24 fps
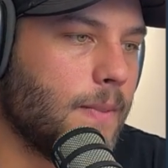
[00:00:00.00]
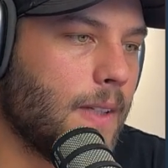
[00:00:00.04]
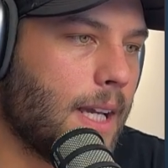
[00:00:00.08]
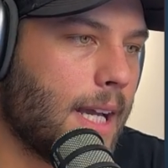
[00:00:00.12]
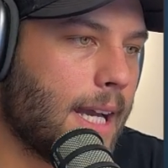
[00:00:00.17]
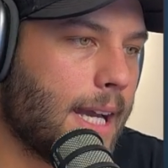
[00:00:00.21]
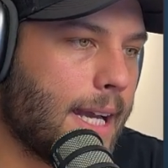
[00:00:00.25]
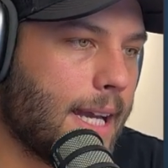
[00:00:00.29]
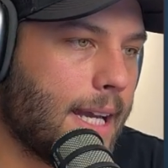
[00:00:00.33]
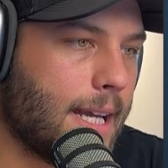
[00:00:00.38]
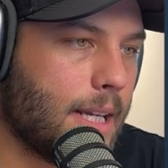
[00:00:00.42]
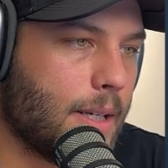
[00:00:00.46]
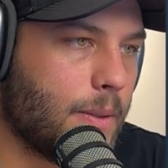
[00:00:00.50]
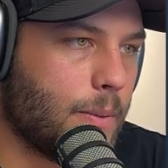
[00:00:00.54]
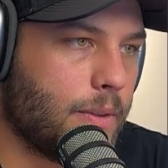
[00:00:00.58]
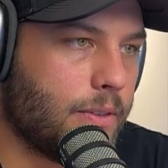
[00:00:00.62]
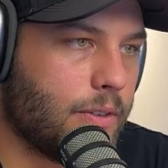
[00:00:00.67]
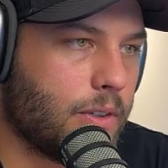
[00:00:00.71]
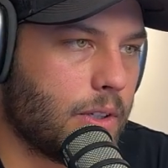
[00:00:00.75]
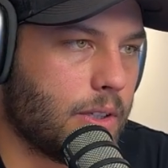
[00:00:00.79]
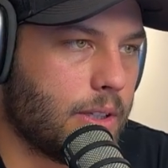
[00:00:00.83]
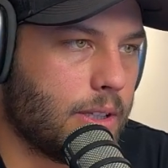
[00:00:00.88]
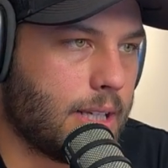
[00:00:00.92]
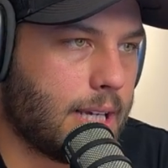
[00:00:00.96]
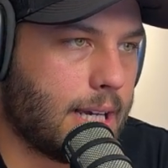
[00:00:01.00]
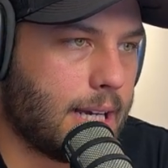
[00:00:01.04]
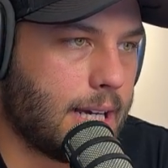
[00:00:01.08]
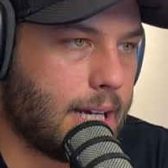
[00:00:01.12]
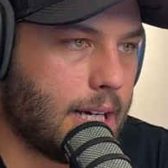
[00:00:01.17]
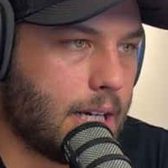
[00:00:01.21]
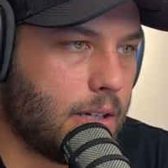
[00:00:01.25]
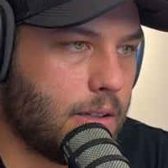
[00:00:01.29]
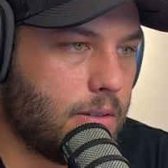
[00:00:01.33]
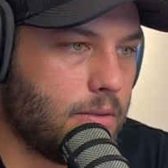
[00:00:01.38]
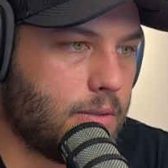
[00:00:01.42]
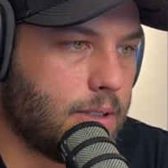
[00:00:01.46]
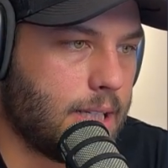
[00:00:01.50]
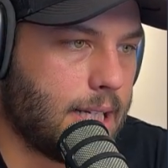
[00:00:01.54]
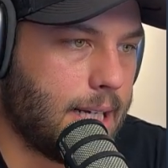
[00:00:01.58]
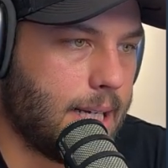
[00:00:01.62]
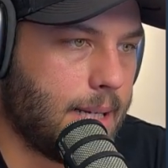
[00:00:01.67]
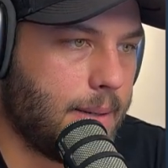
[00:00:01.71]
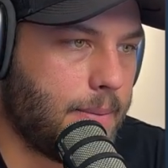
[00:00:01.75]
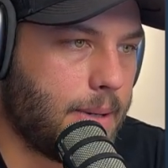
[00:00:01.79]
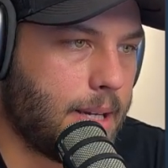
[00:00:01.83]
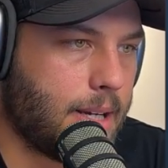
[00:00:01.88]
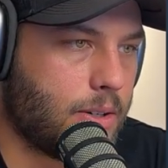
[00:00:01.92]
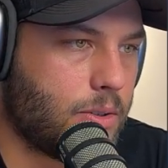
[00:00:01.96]
And we've got our
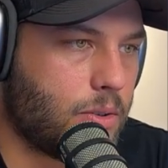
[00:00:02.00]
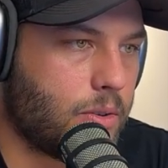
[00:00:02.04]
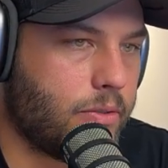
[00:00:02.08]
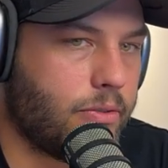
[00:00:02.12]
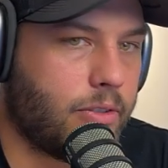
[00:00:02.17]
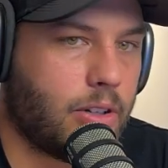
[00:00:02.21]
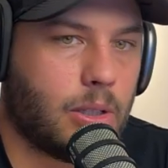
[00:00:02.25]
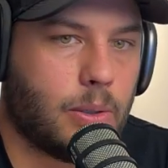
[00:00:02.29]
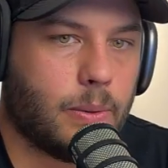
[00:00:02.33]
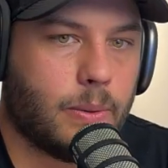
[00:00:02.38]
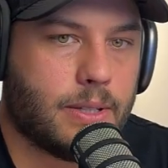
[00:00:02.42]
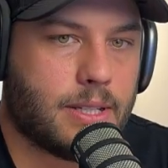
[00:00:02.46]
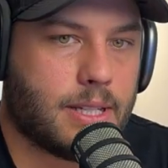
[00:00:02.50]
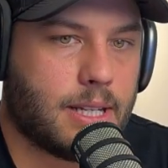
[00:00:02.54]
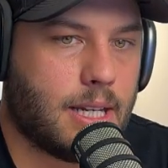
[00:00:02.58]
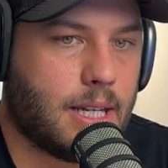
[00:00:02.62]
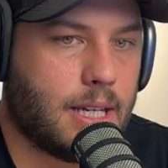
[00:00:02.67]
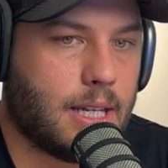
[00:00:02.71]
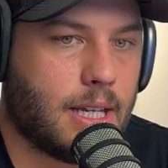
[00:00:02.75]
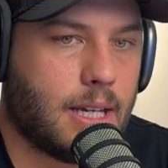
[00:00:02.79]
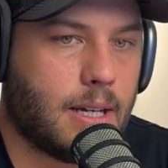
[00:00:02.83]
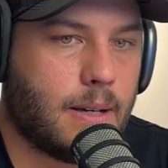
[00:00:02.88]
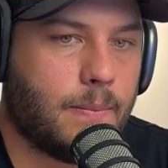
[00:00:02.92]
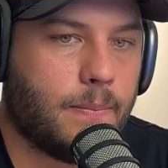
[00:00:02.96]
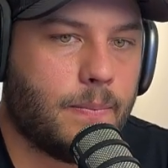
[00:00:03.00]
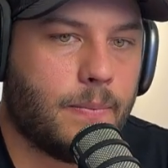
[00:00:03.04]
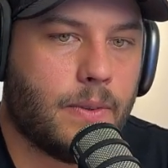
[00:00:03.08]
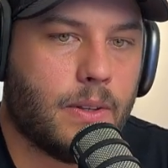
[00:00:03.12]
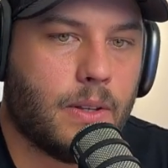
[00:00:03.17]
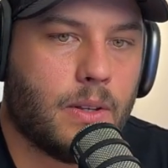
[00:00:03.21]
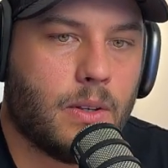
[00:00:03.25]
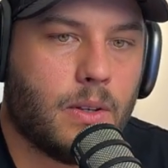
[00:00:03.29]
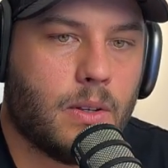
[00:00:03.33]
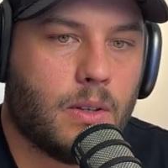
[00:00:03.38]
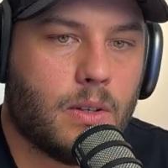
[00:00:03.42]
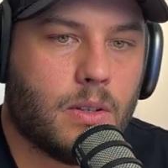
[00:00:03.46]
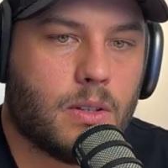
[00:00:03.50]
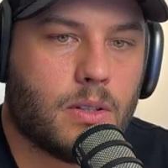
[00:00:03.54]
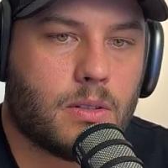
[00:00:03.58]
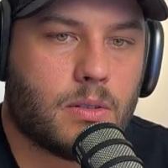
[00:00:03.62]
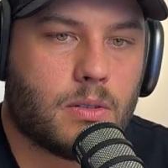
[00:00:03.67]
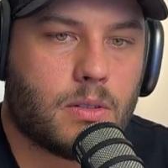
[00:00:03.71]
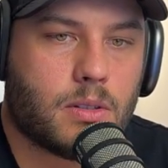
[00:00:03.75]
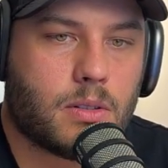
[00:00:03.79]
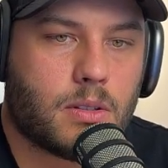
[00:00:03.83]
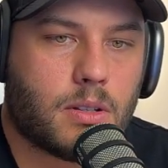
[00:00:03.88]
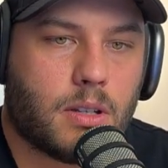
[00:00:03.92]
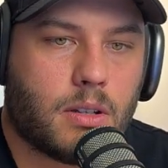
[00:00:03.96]
extra followers in here.
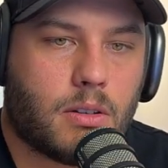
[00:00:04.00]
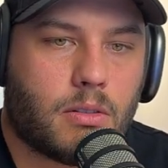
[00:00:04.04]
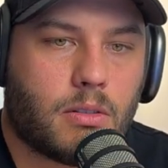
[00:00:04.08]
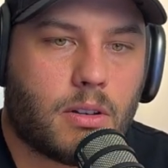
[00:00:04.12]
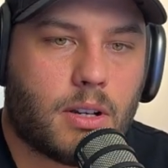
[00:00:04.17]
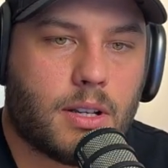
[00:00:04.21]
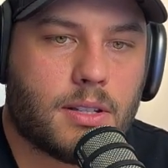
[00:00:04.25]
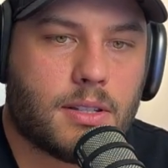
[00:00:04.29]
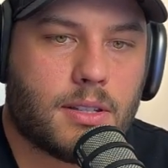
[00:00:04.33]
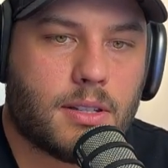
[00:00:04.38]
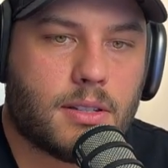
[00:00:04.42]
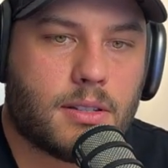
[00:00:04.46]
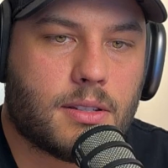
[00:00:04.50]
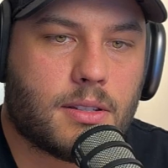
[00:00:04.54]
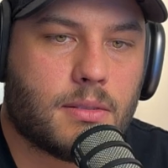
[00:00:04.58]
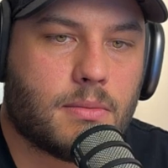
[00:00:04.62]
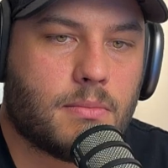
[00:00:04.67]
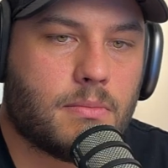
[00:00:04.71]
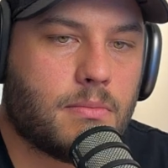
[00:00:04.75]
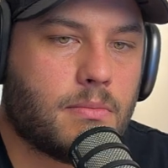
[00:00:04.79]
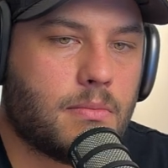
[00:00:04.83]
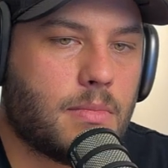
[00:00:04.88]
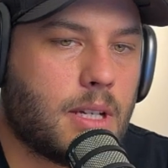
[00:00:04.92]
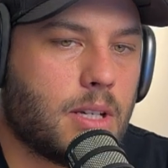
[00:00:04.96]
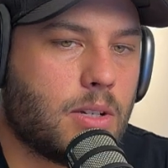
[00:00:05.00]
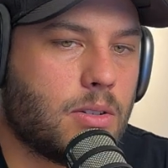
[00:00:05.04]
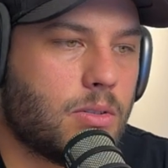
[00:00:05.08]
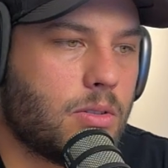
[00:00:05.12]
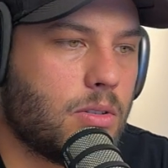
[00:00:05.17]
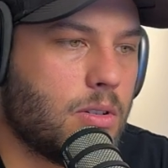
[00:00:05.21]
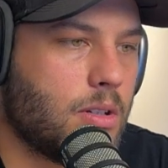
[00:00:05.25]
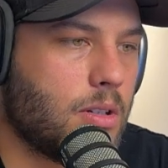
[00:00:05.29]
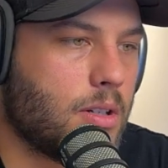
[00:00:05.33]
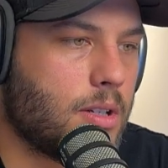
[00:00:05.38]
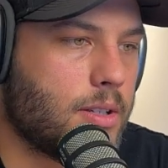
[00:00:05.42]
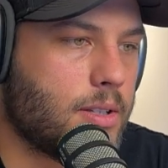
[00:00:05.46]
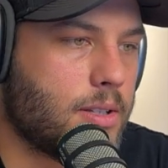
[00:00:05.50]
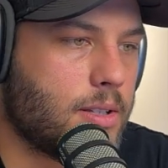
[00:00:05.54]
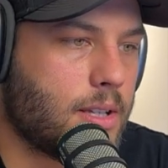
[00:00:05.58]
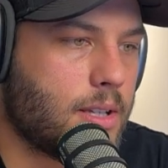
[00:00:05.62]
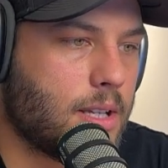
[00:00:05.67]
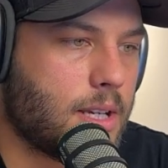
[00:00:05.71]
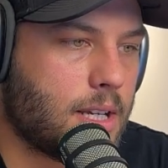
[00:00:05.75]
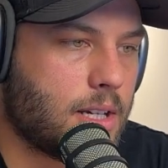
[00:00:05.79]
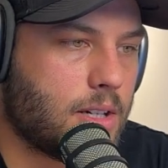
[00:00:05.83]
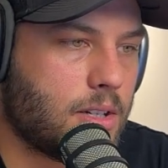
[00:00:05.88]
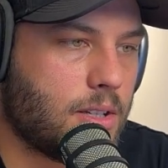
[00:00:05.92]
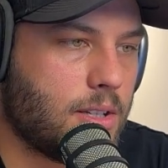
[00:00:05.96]
So just increase this to make sure you guys
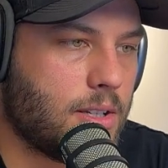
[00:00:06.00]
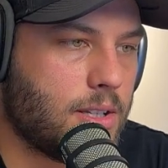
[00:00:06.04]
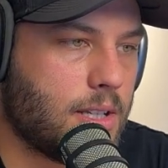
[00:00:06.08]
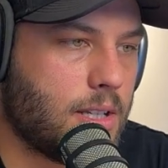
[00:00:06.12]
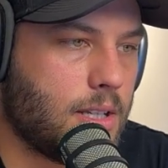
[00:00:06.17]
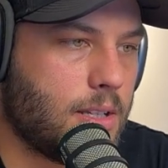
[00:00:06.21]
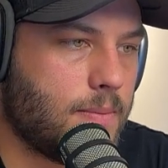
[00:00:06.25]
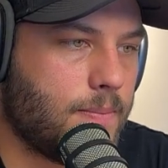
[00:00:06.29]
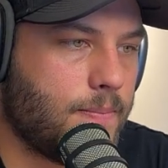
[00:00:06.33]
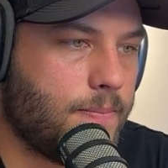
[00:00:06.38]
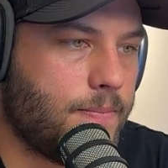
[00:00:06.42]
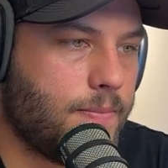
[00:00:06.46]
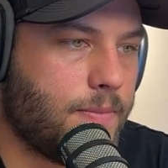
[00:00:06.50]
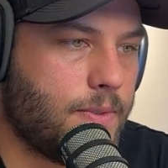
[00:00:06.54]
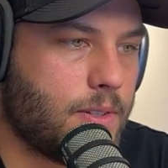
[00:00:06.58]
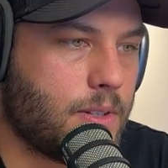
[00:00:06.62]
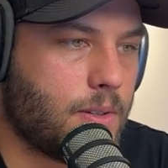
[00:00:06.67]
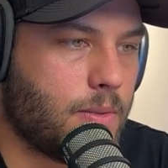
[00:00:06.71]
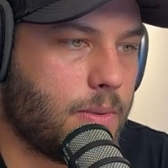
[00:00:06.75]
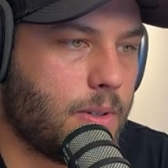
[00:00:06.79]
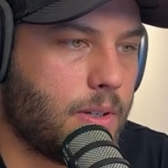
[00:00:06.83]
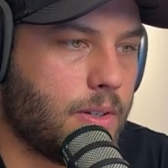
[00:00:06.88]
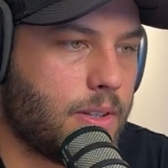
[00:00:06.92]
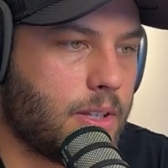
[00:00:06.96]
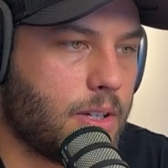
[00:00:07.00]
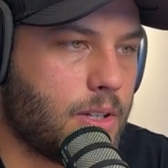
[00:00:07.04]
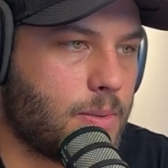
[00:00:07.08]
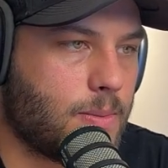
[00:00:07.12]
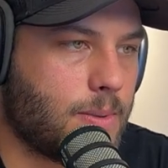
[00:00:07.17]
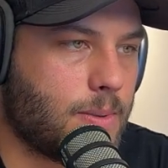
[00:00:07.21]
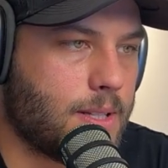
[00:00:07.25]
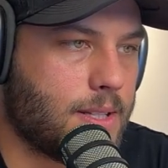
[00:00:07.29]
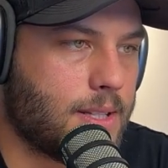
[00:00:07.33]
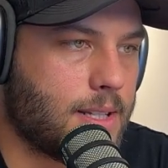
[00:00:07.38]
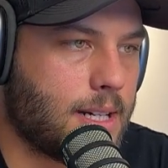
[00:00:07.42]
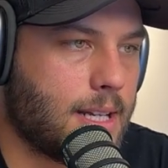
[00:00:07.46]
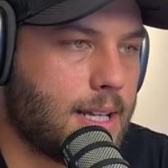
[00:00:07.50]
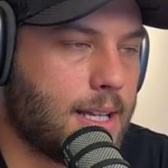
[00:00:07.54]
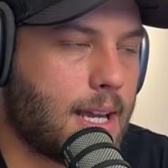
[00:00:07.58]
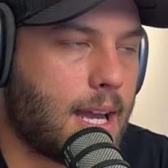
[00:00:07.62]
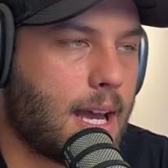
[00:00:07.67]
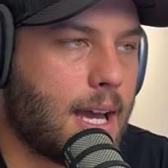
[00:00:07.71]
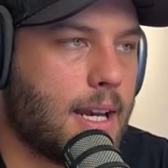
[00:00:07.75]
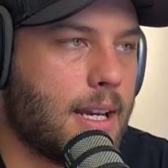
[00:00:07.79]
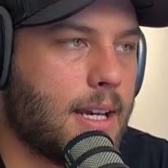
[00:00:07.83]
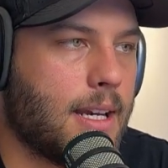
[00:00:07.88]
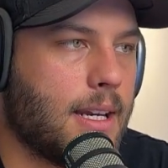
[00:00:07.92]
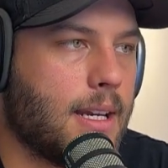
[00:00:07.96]
can actually see it. So we've got those ones that I
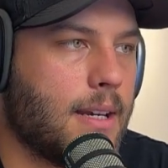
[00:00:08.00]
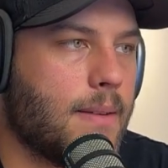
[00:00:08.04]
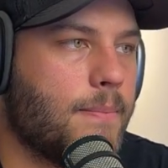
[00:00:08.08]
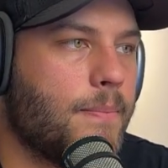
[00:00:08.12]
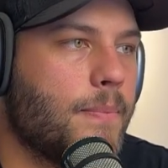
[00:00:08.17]
added in.